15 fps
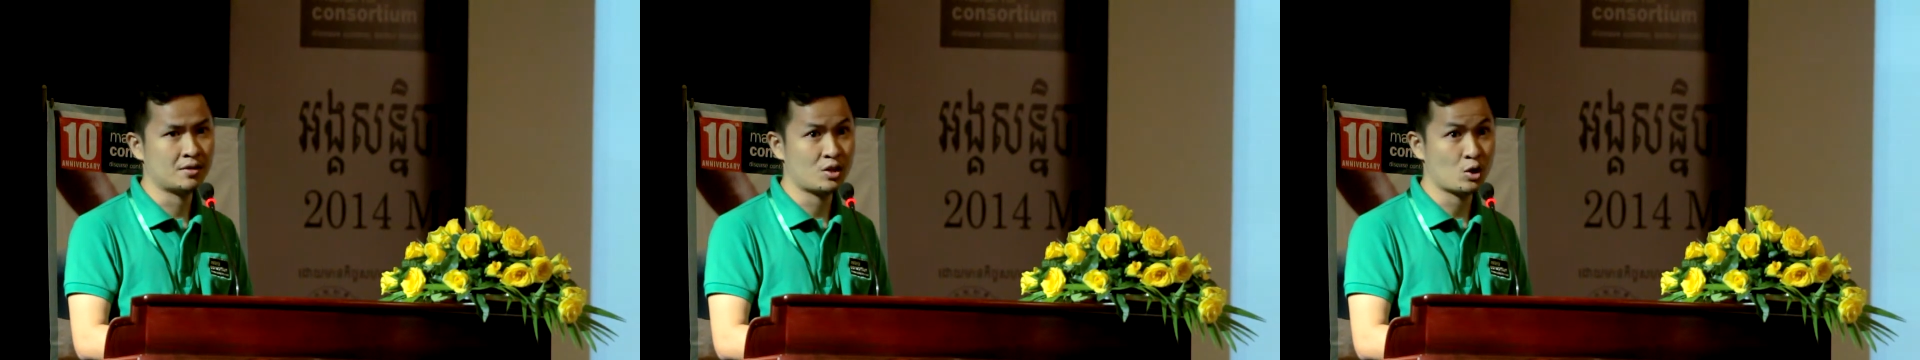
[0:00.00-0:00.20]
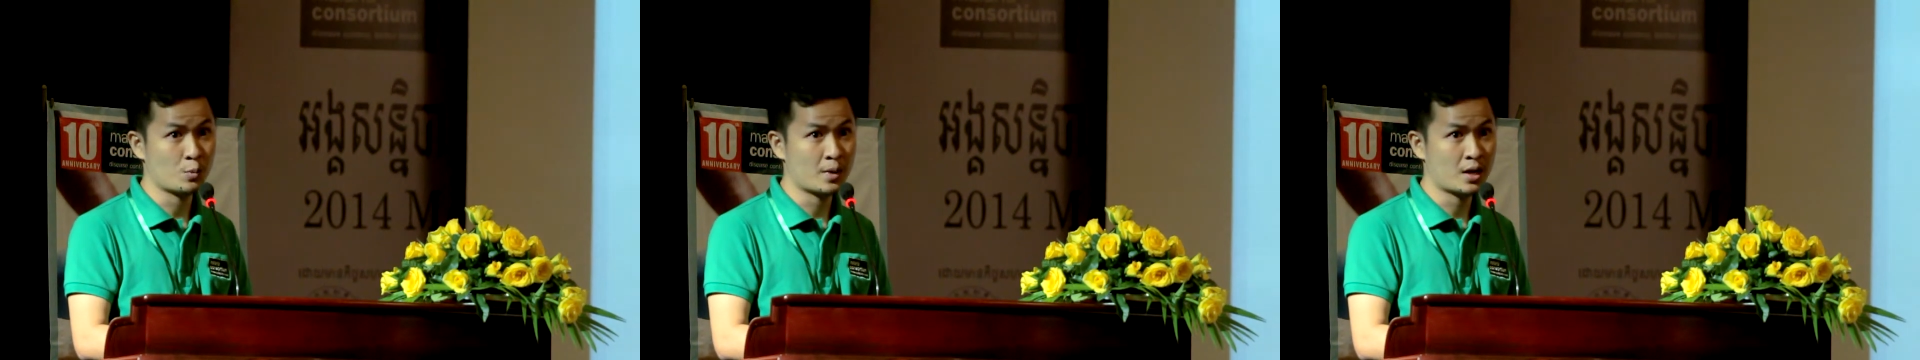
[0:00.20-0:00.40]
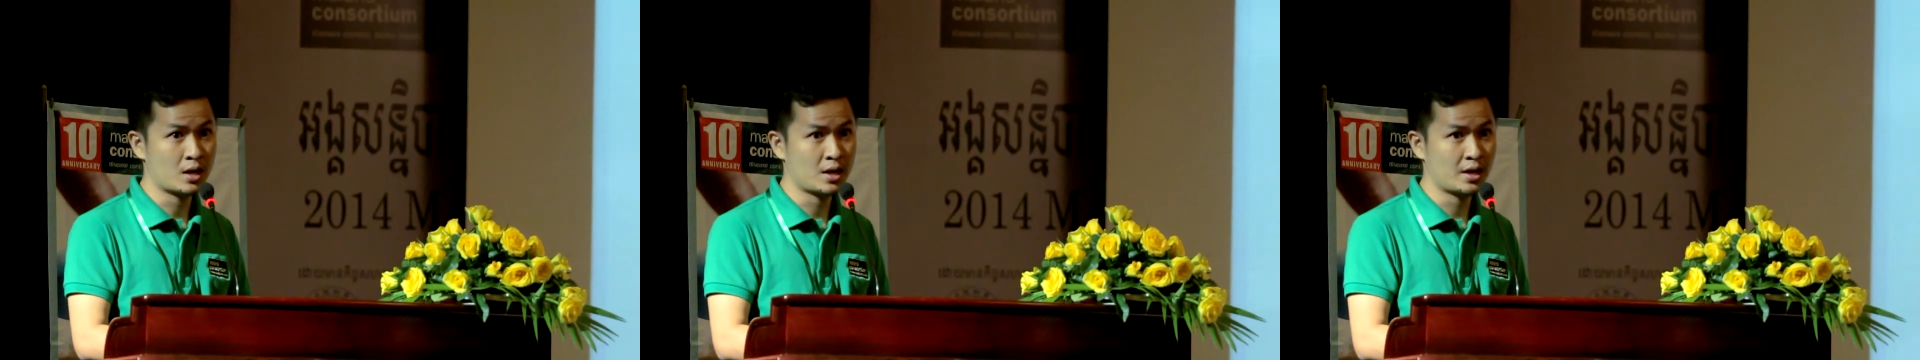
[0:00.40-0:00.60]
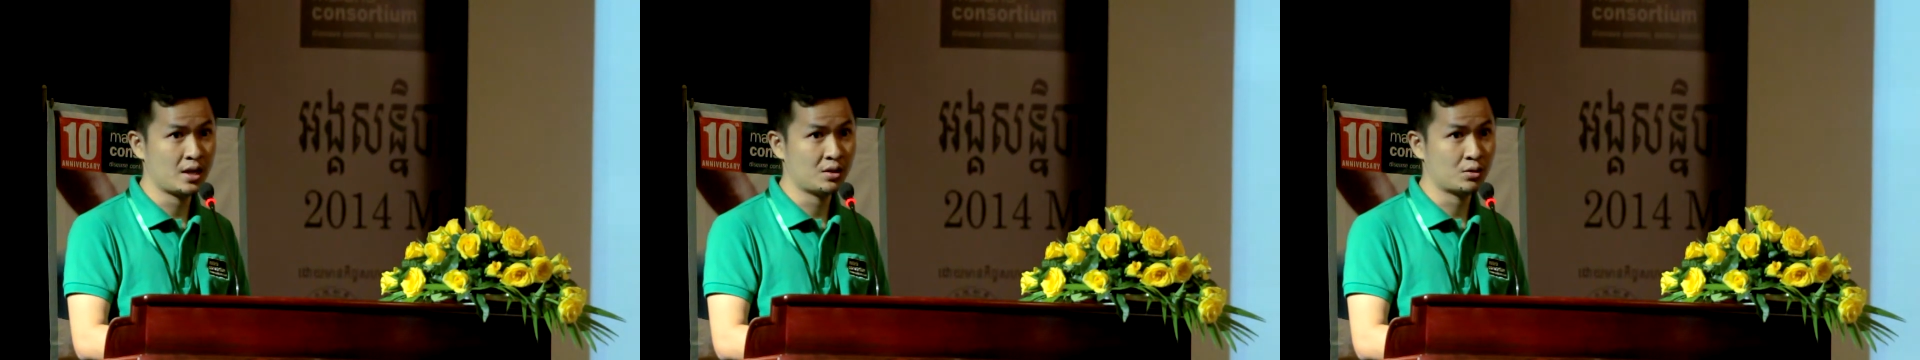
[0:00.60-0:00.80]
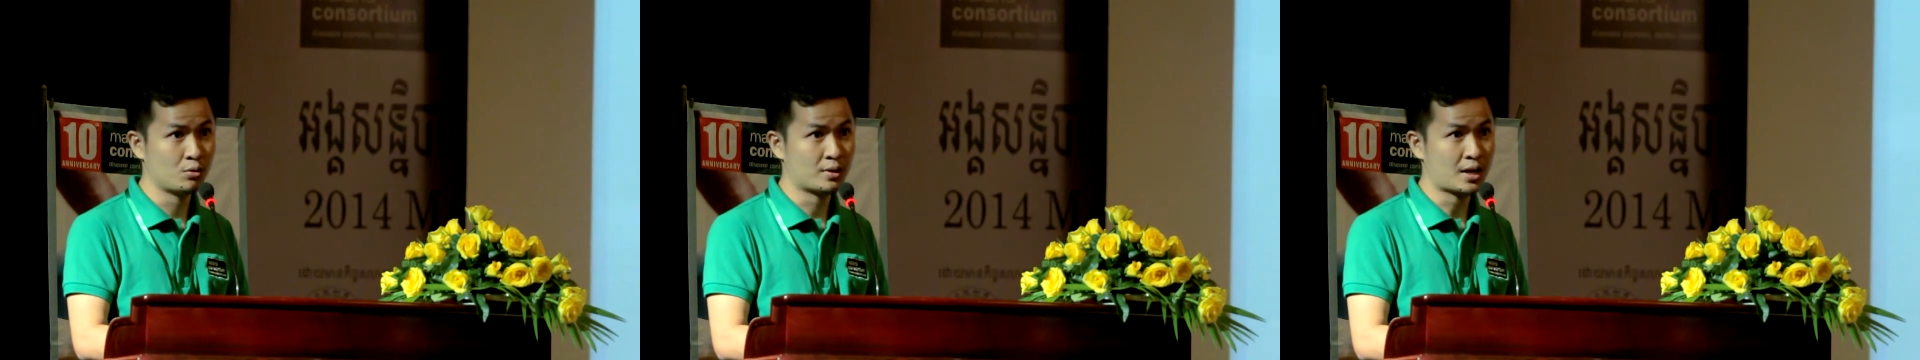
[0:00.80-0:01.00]
Steve Miller
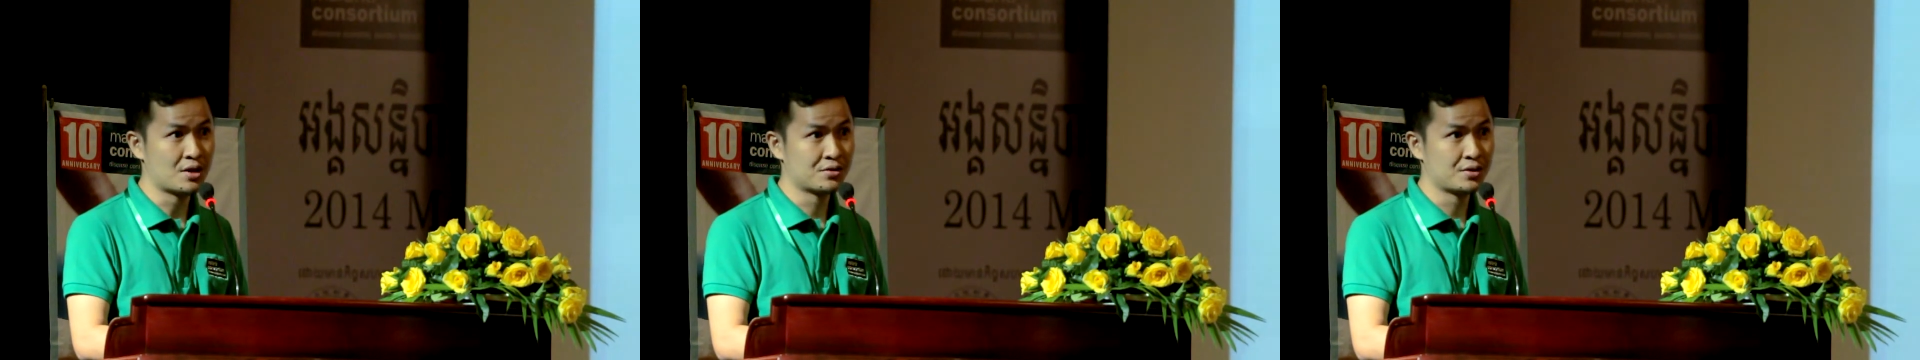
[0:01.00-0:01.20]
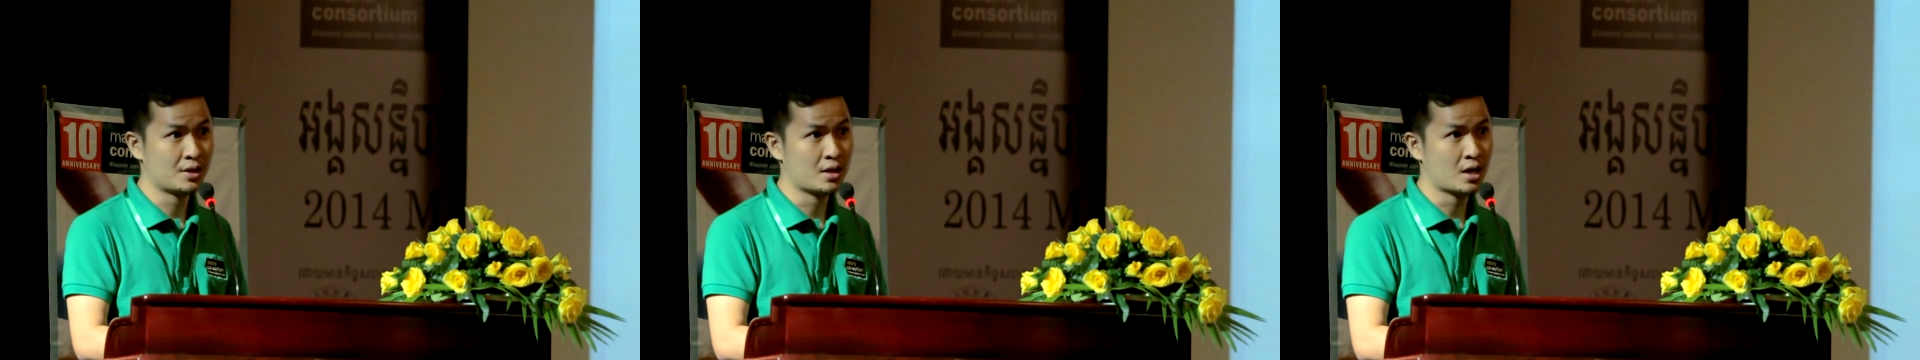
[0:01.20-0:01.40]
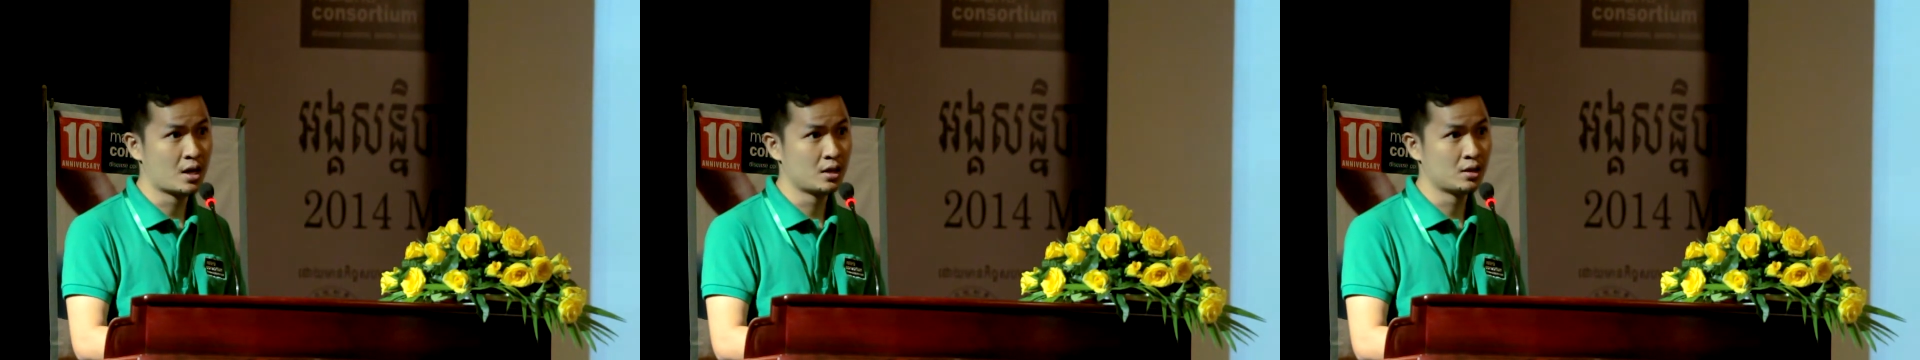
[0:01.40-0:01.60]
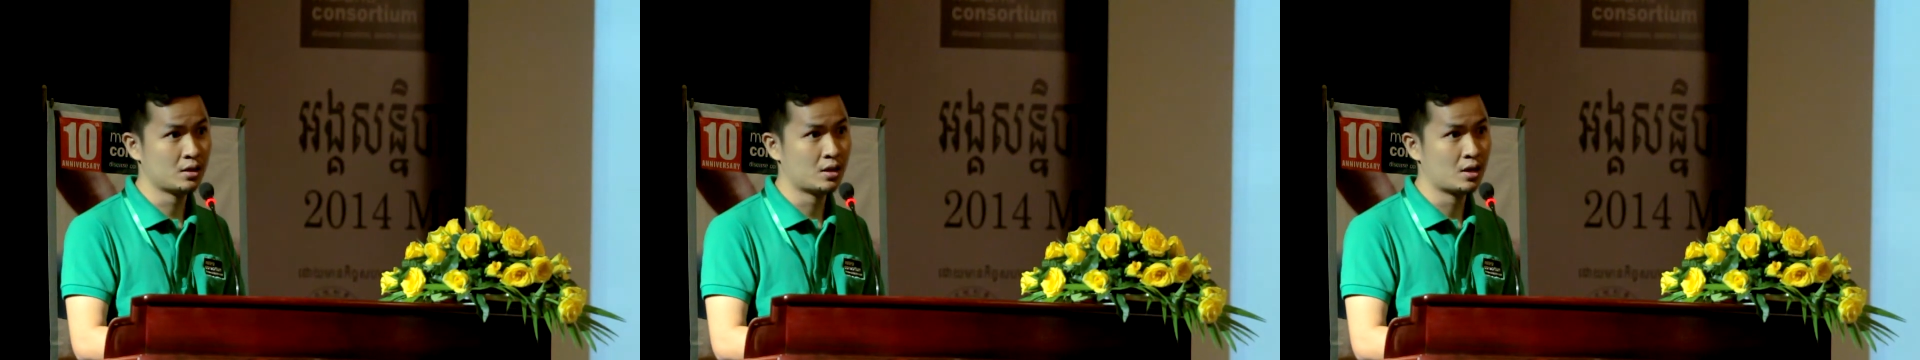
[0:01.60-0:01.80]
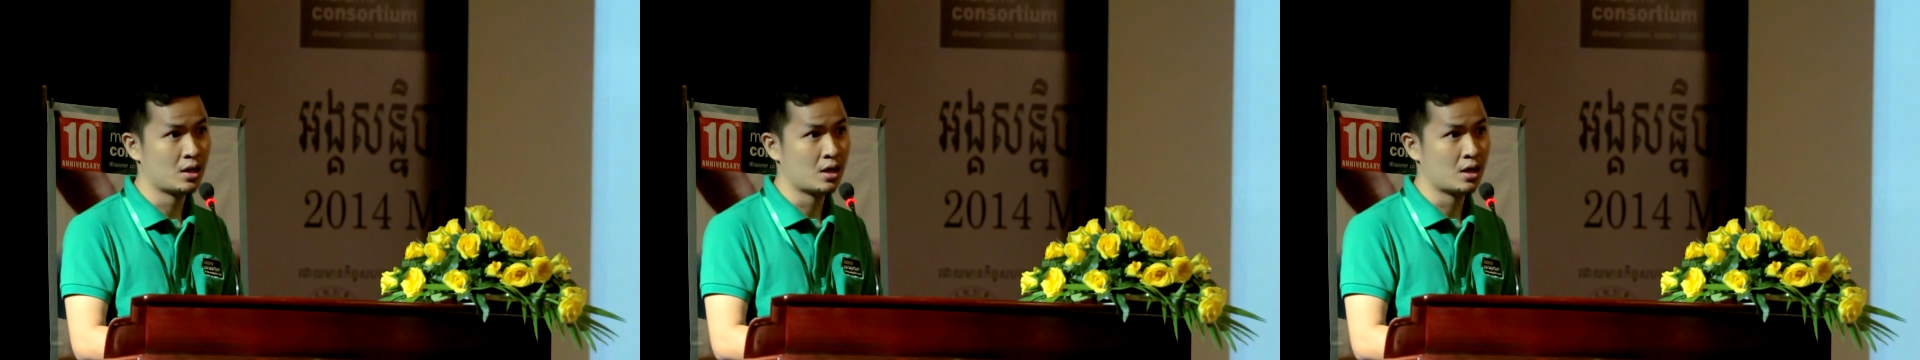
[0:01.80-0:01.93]
in 2009,